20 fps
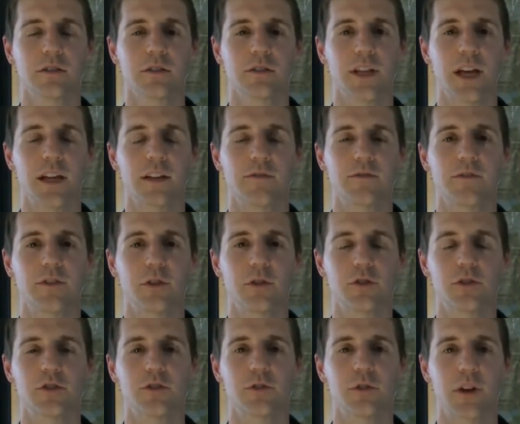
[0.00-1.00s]
that
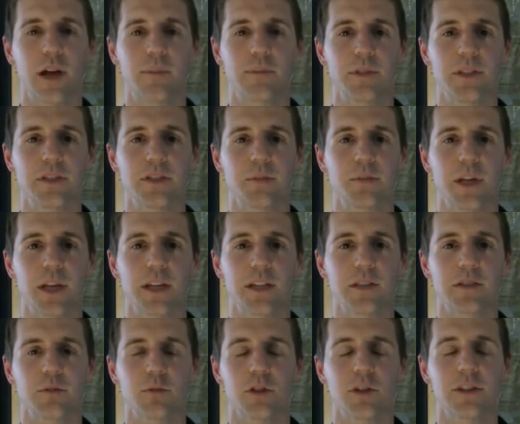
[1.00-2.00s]
floats through empty
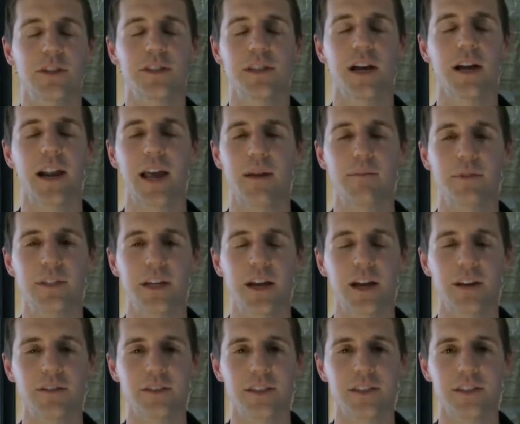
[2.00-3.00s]
space. Well, it's not empty,
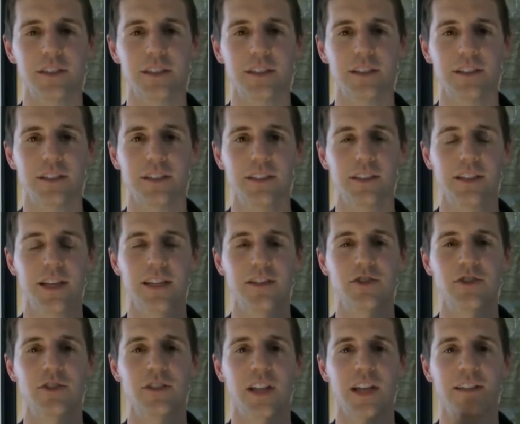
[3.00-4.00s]
obviously.
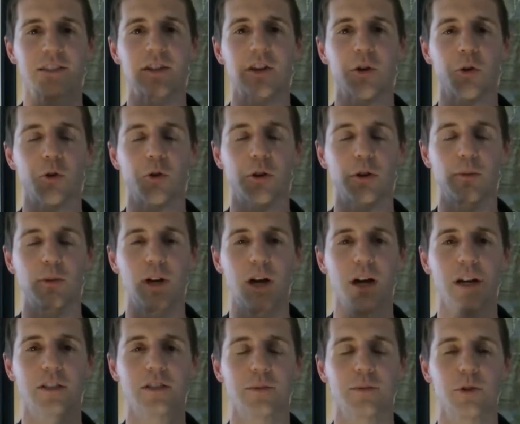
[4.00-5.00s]
That's a horrible
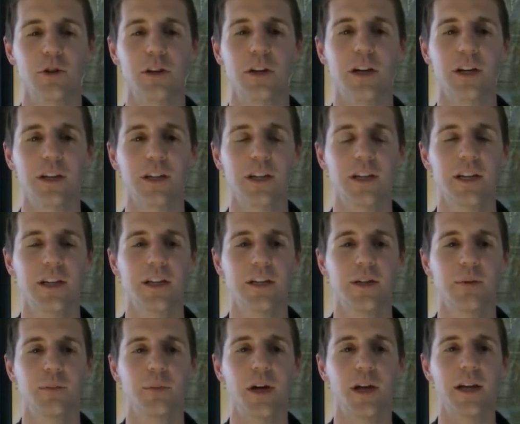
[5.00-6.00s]
oxymoron.
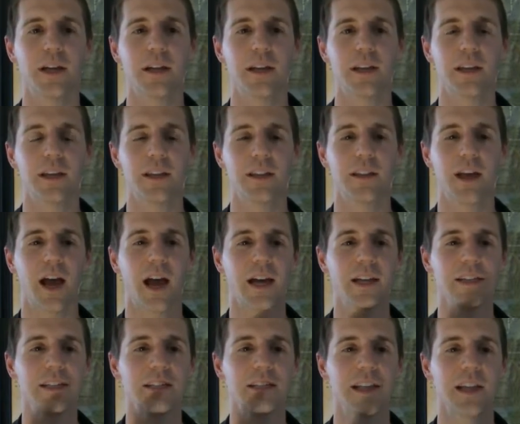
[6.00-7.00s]
But the
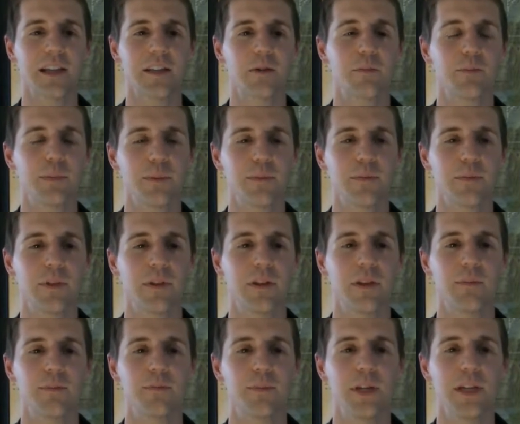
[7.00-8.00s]
idea that
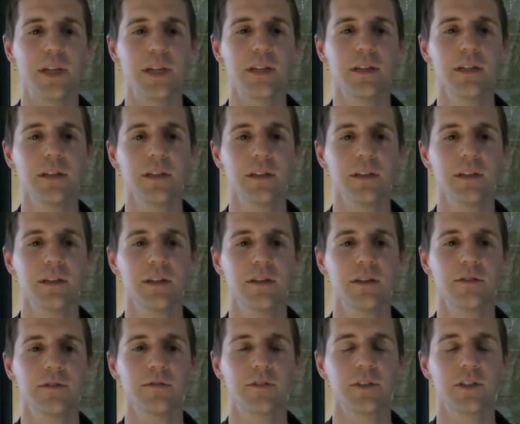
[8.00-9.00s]
the bean
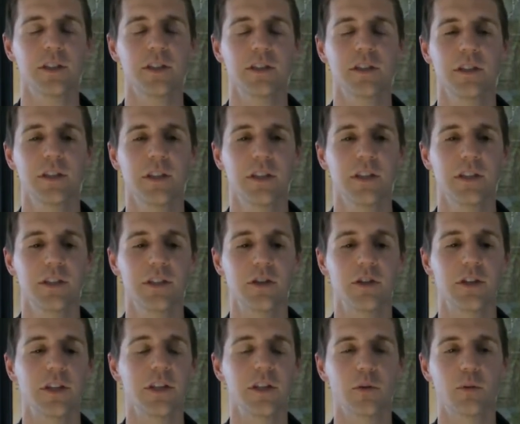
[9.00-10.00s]
for
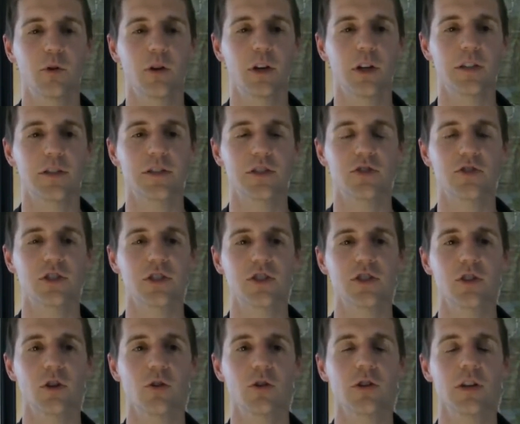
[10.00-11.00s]
curing your warts is just
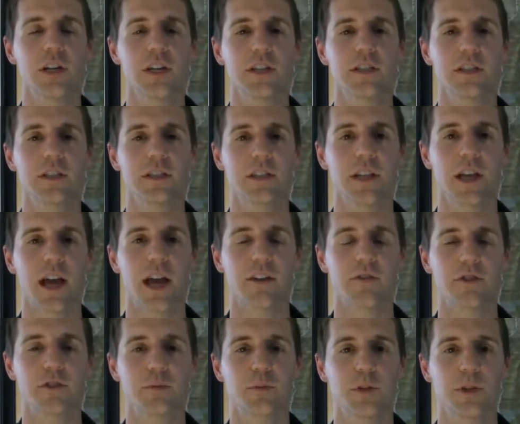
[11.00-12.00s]
so crazy to the
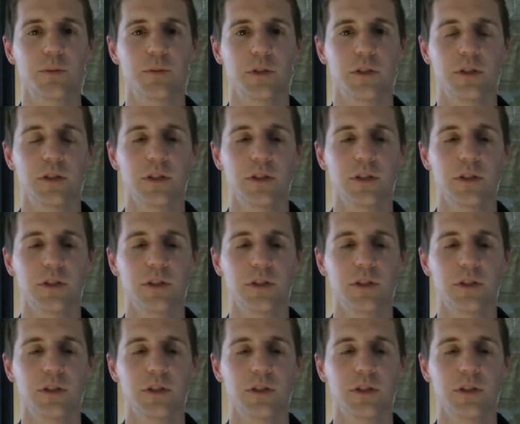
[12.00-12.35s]
average people,